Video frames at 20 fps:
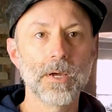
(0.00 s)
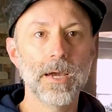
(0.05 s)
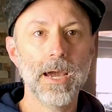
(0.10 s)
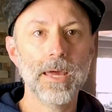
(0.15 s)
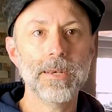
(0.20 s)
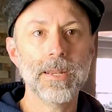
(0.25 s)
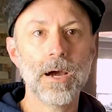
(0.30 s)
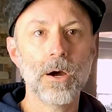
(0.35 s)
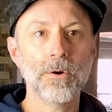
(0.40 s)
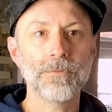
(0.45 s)

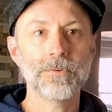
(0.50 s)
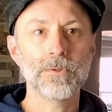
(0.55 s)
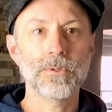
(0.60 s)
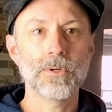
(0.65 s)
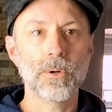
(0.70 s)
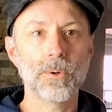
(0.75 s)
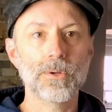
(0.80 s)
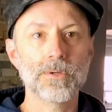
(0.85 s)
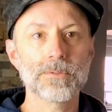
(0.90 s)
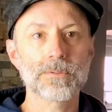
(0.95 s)
And now if you
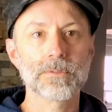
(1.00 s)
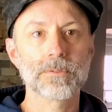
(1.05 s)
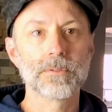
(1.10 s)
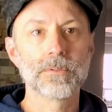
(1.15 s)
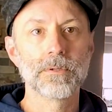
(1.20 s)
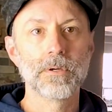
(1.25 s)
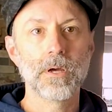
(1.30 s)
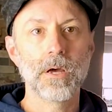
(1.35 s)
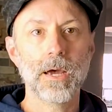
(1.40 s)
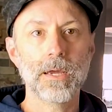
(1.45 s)
notice,
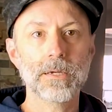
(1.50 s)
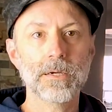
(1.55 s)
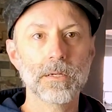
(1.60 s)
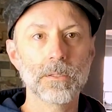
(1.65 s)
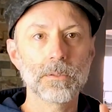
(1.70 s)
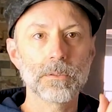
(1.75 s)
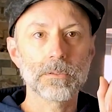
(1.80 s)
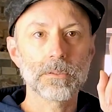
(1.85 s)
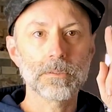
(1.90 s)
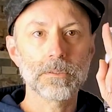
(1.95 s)
I get a
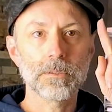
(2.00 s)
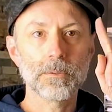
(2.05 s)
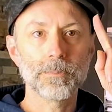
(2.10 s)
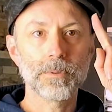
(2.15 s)
little